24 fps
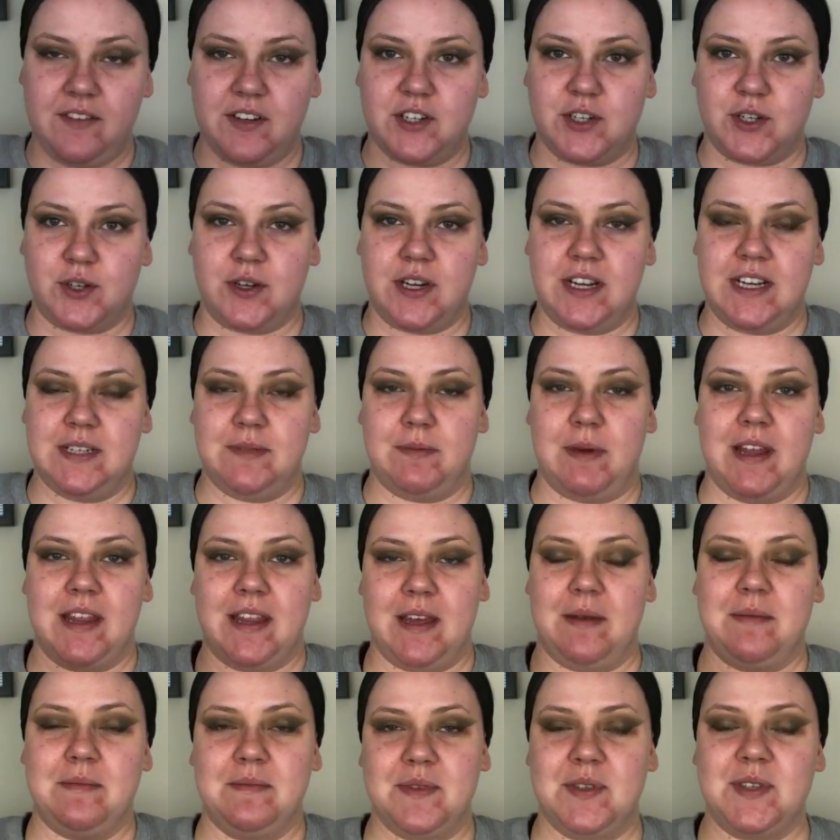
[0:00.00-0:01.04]
of intrigued by
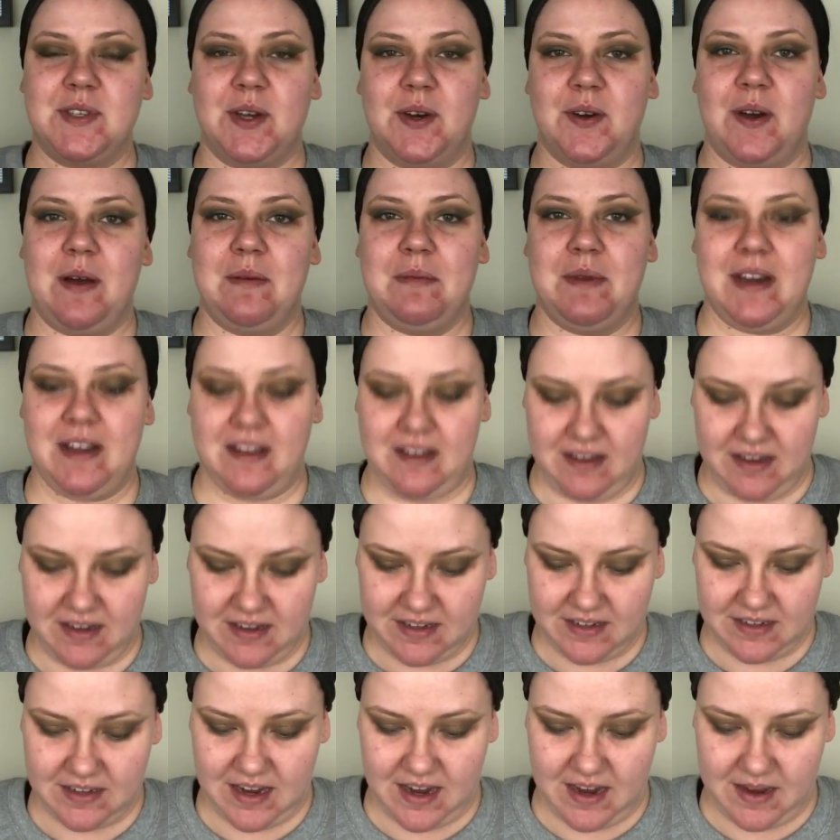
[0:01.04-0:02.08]
them, so I'm
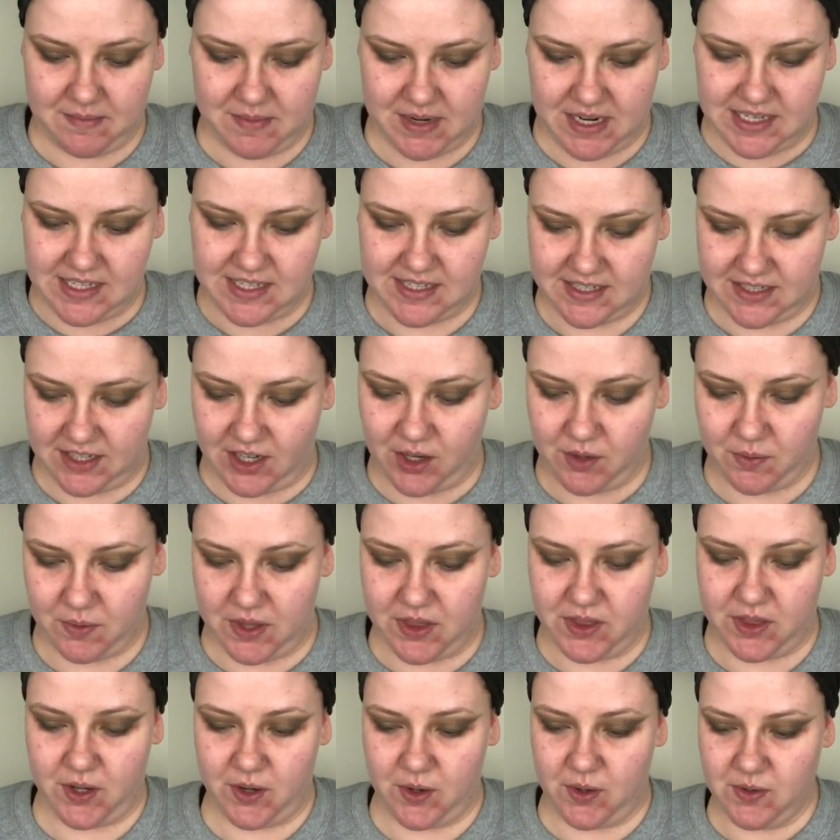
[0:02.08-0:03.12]
gonna start
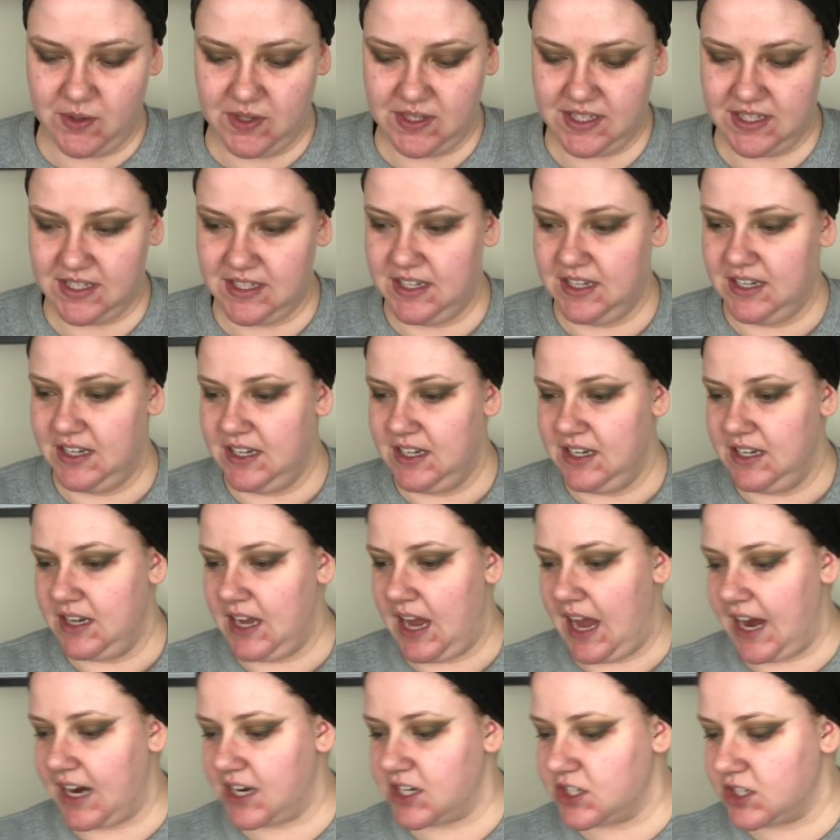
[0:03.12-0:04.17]
with those.
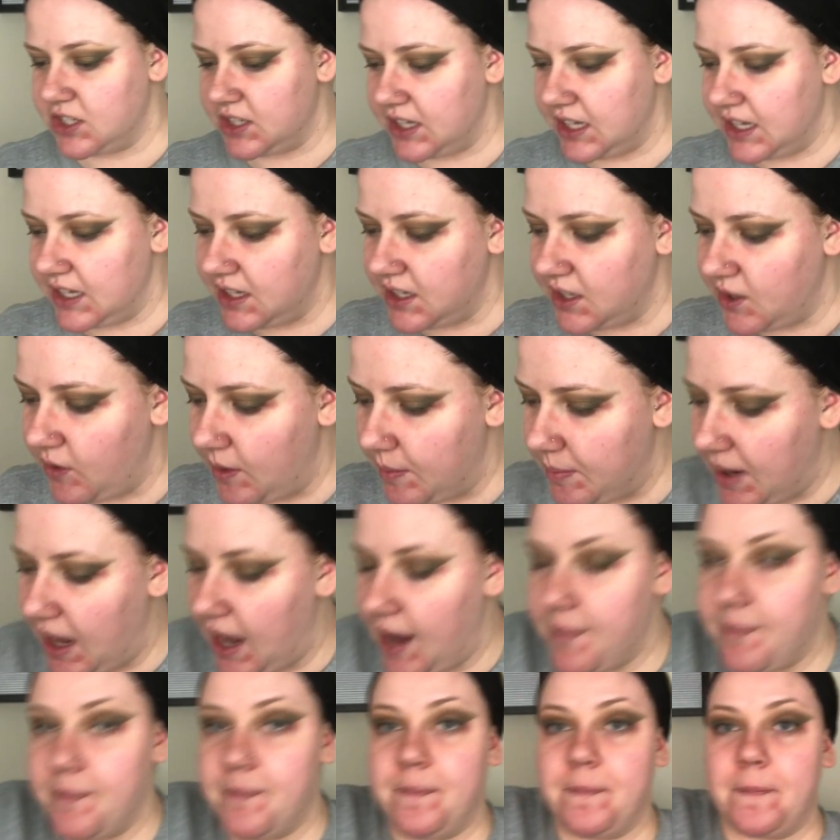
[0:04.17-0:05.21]
Actually, no, I'm
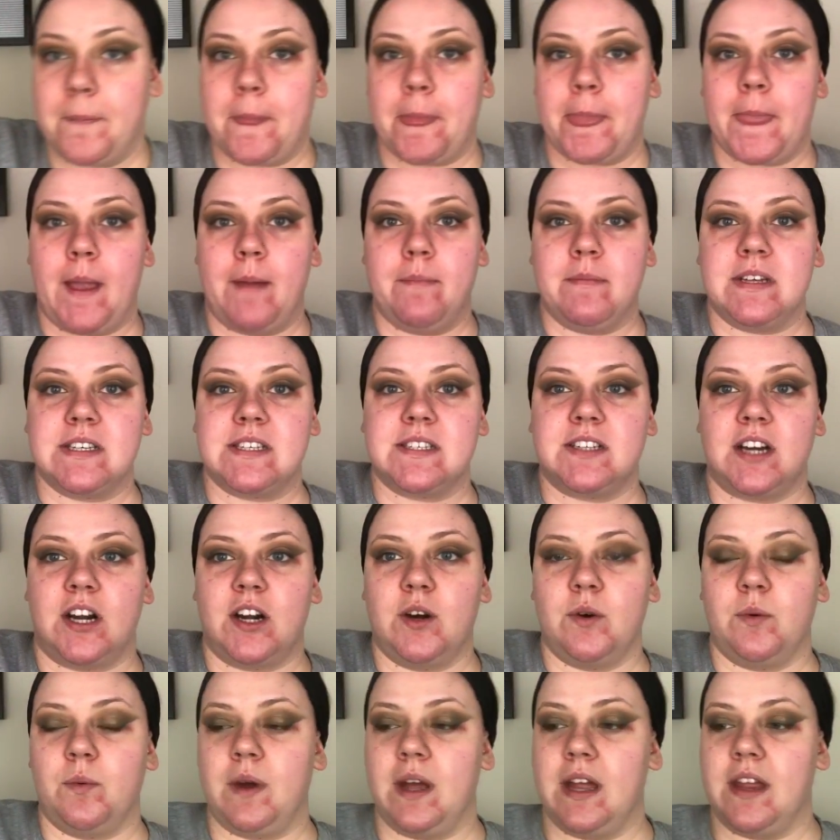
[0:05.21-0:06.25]
not. I'm gonna
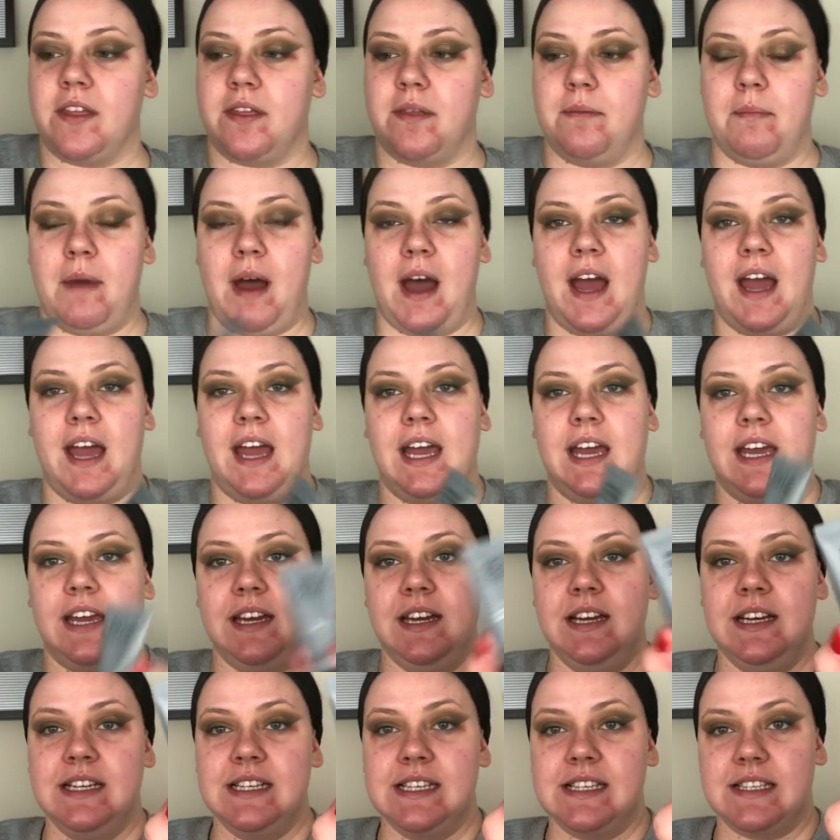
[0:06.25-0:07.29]
start with my
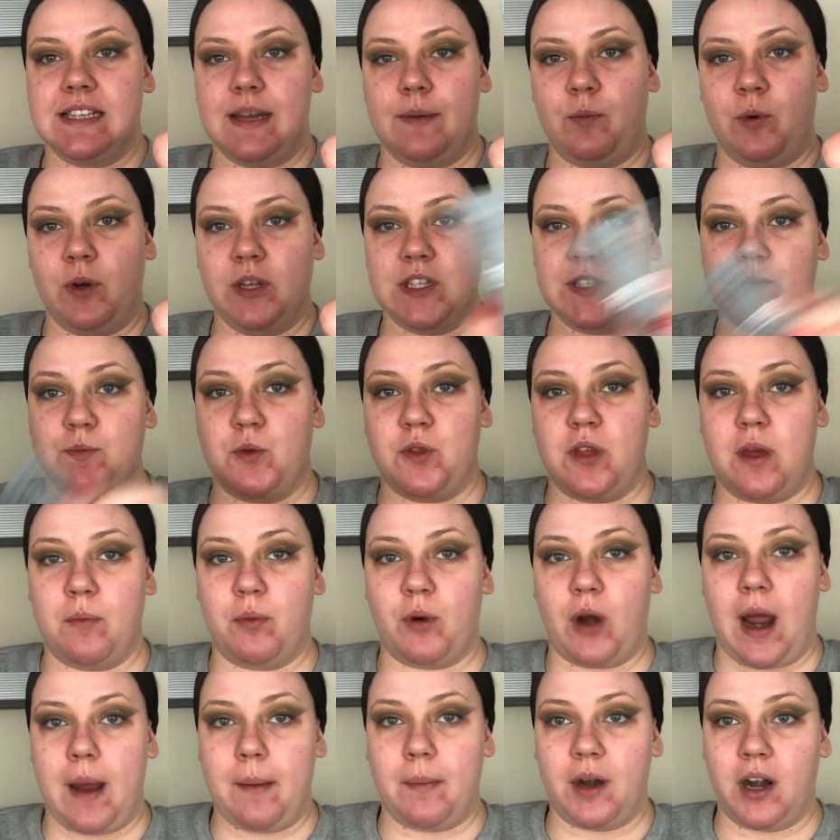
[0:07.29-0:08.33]
Step 1 Smoothing
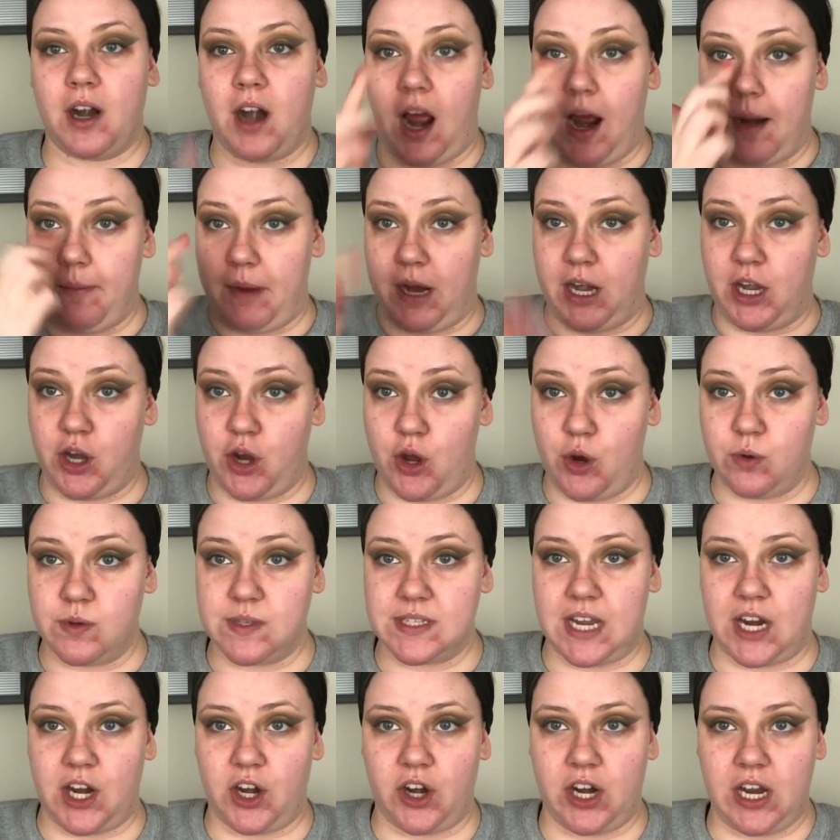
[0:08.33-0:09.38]
Primer on my
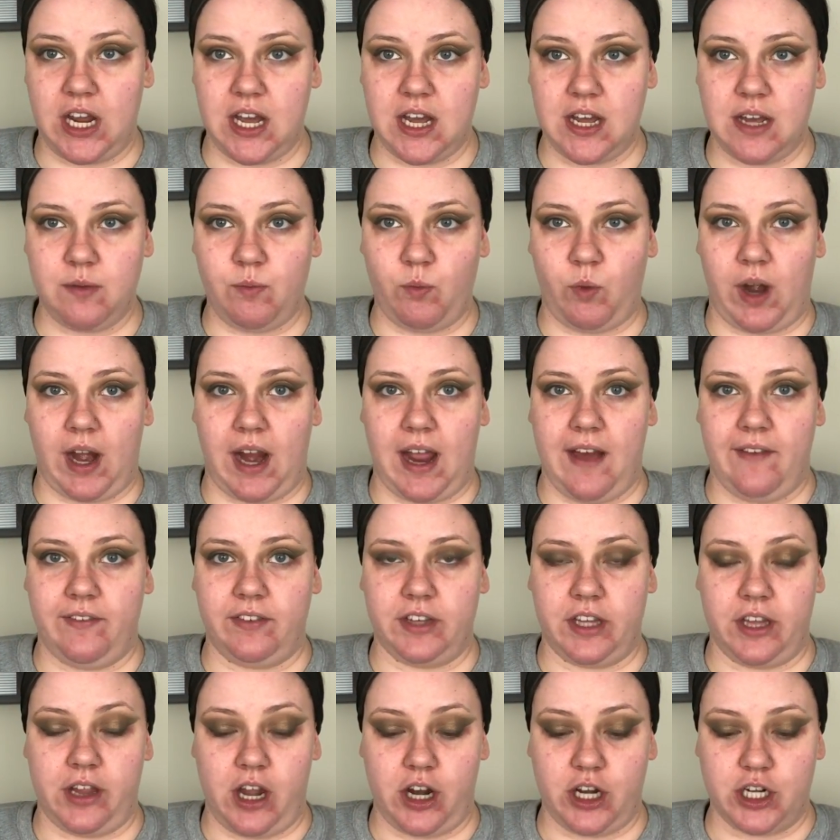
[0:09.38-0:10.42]
nose area where I
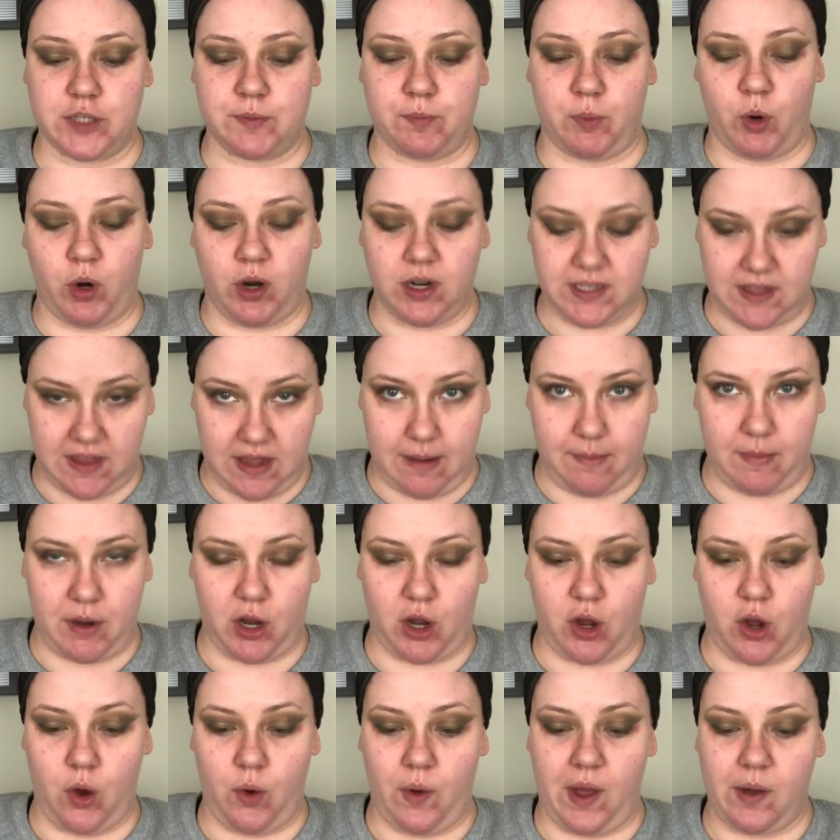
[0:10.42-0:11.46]
have the large pores. Then I'm gonna
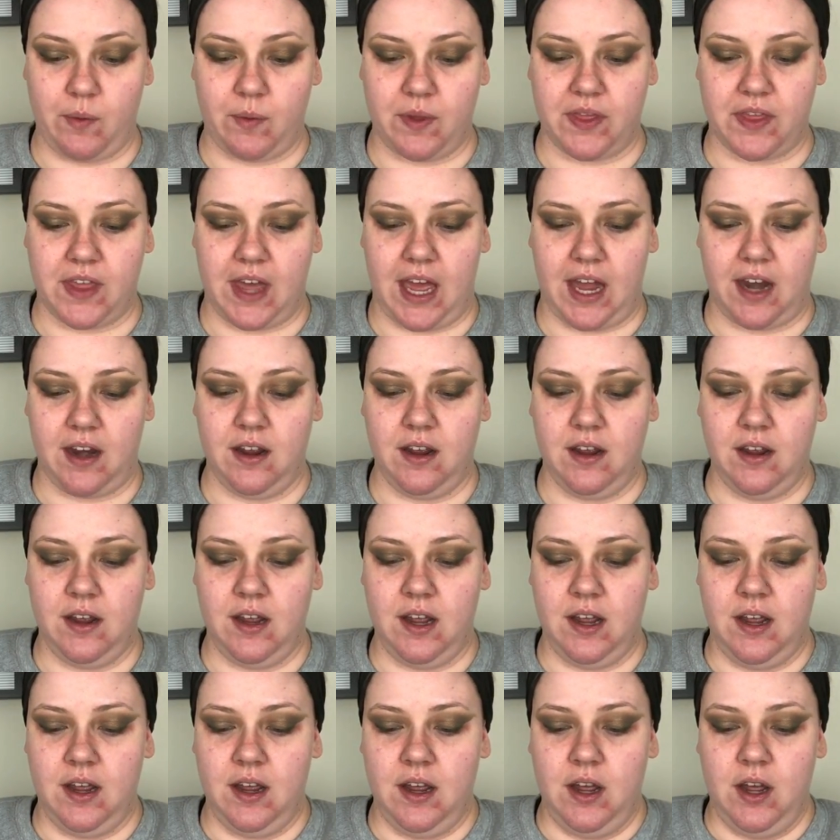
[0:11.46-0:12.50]
go in with that
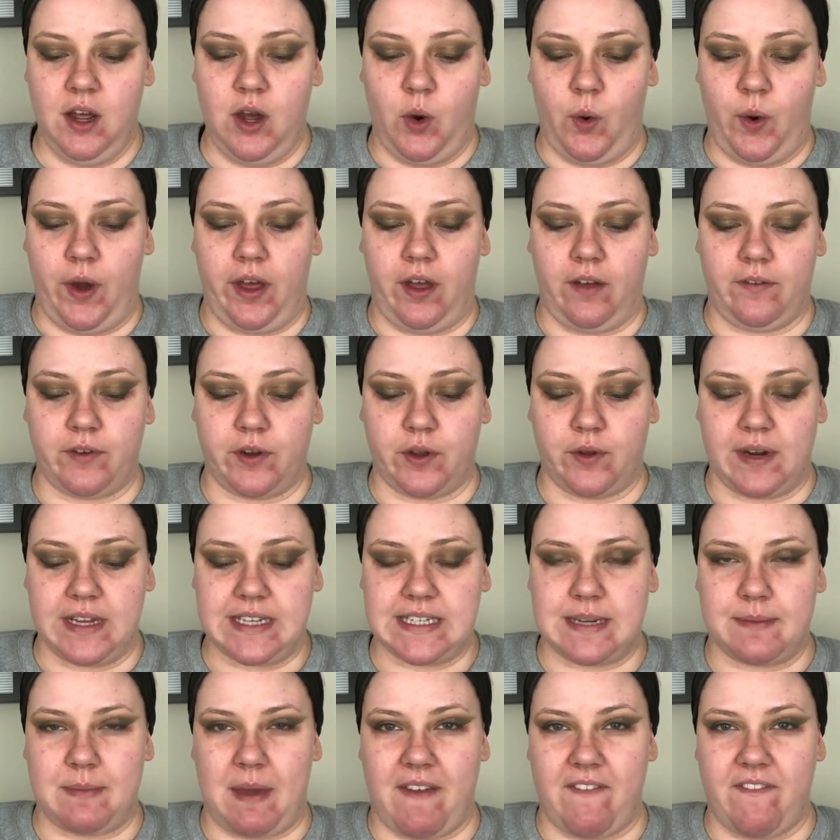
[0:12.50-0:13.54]
oil for the
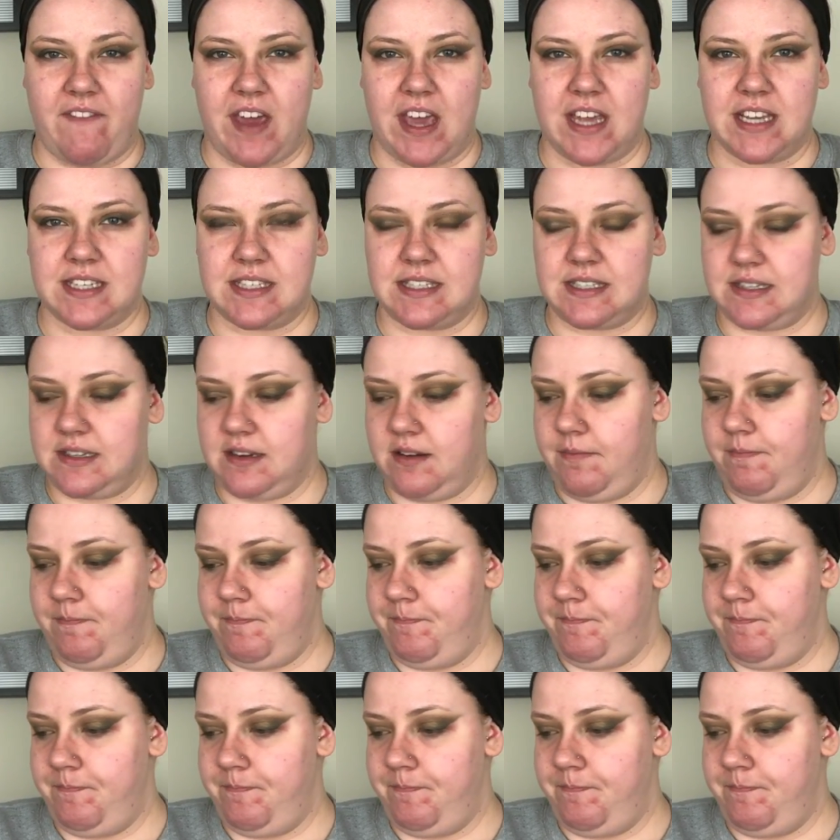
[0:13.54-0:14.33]
rest of my face.